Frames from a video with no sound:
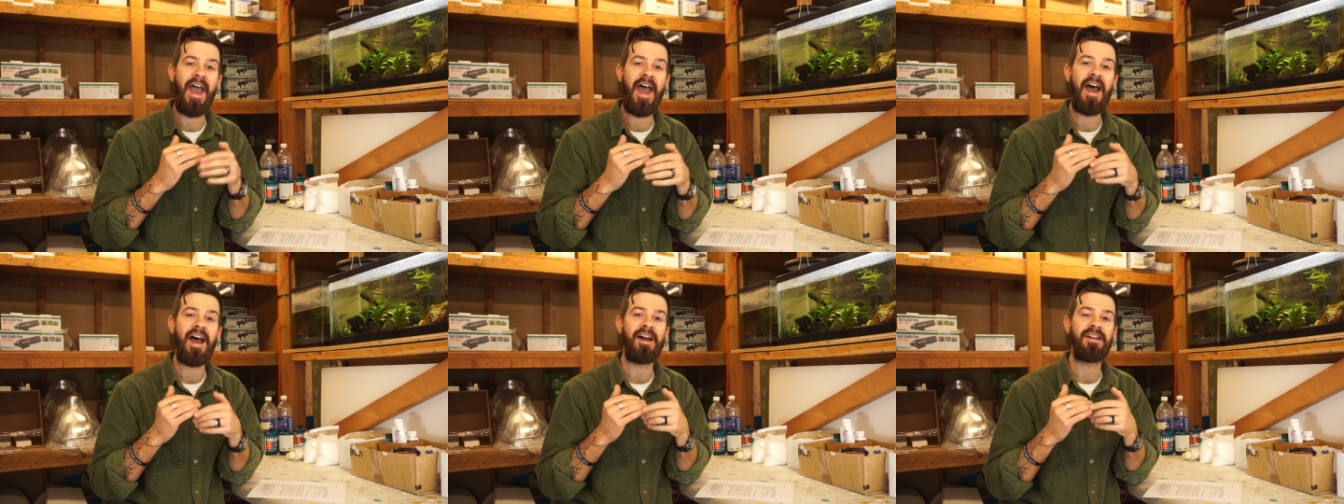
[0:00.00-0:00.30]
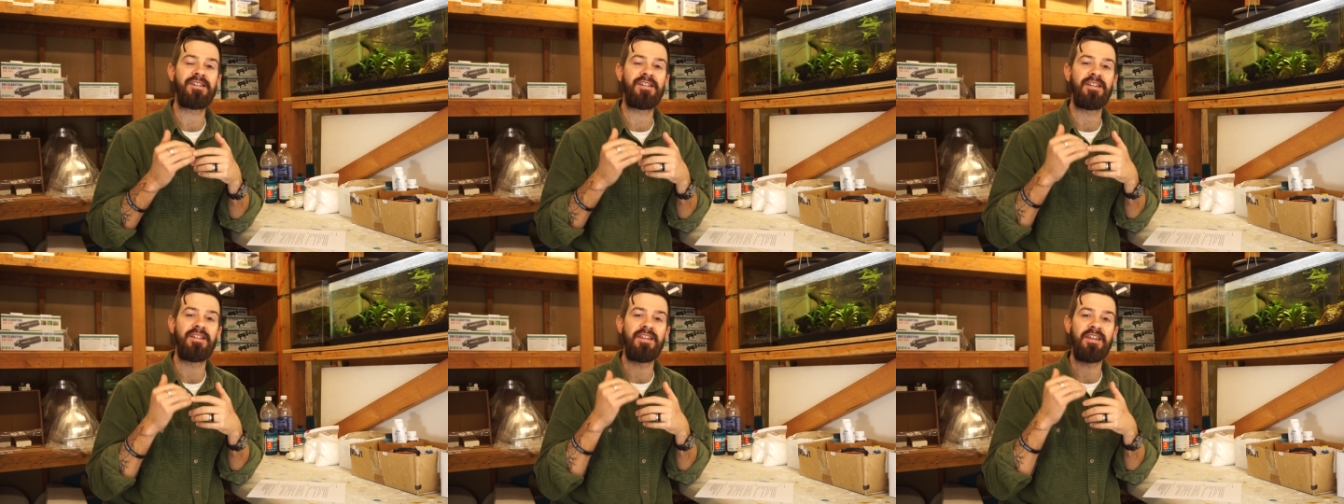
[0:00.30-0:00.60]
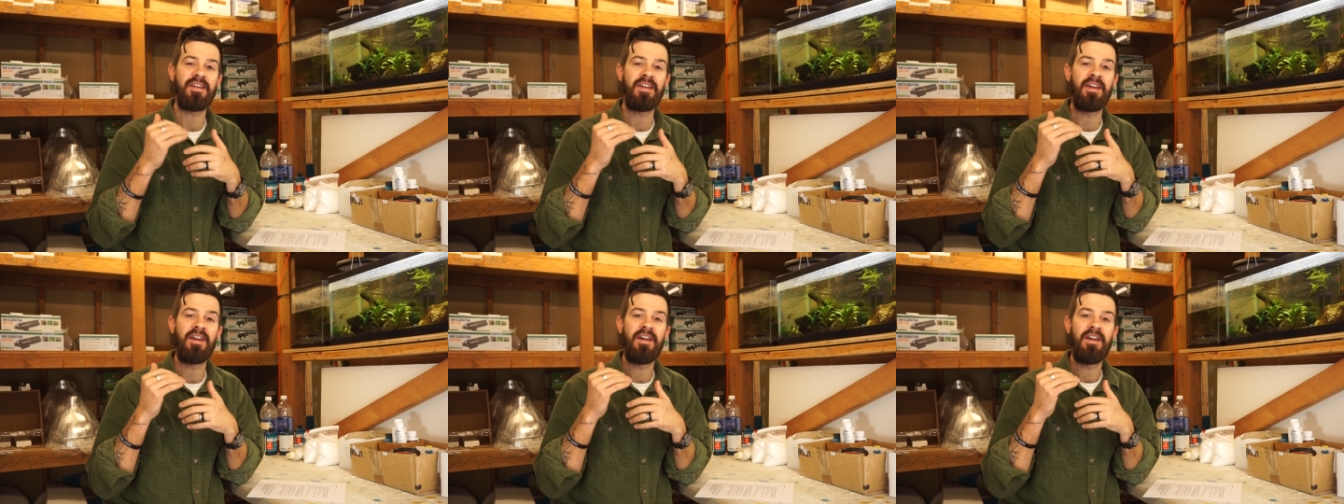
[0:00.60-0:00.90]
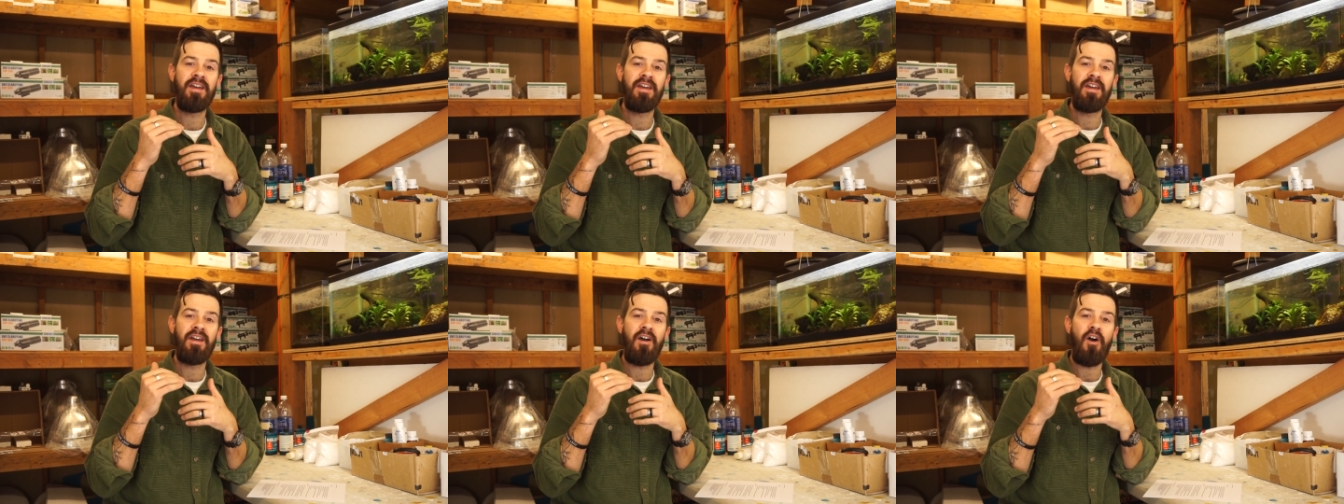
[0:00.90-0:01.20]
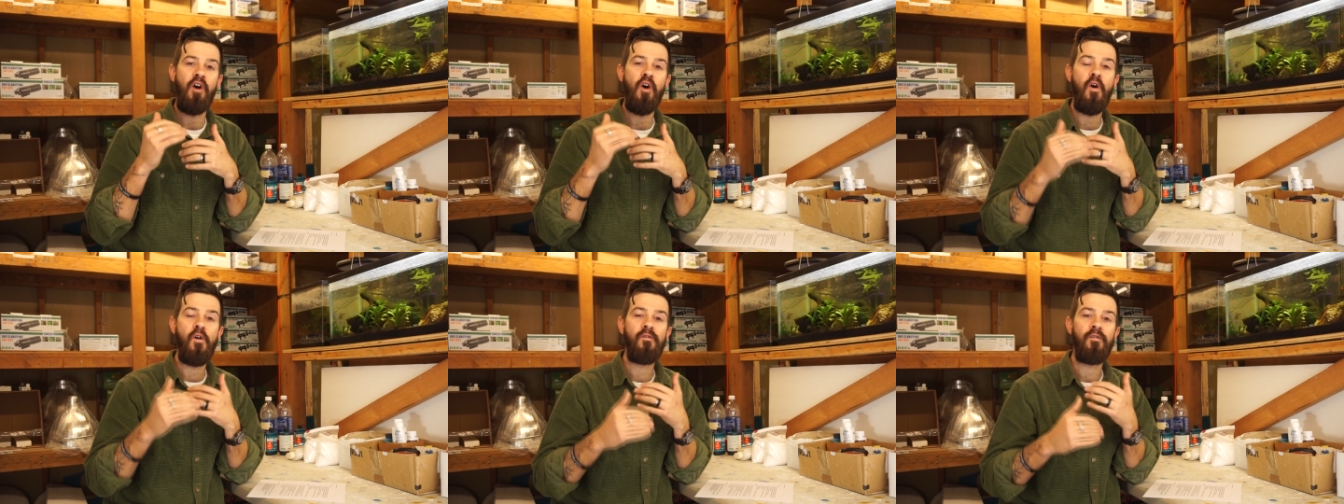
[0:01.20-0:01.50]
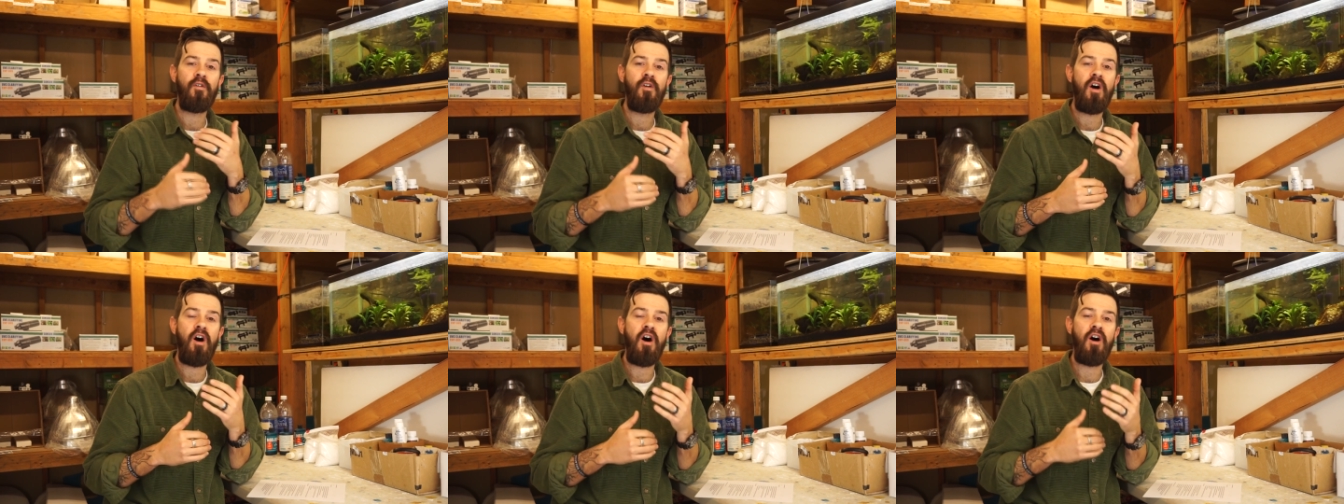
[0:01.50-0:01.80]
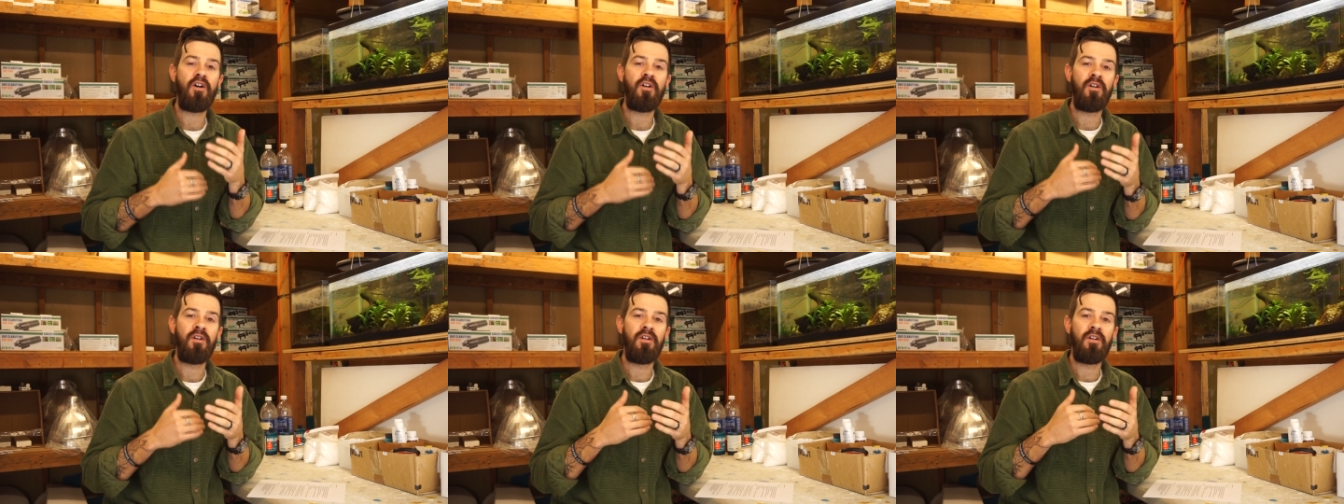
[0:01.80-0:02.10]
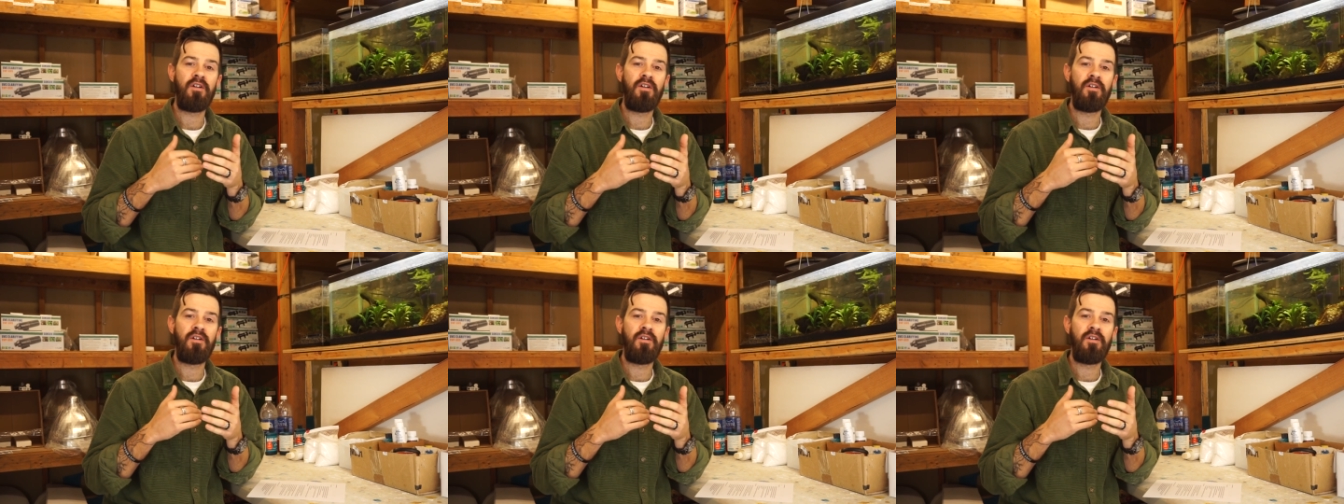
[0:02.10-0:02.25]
add to the overall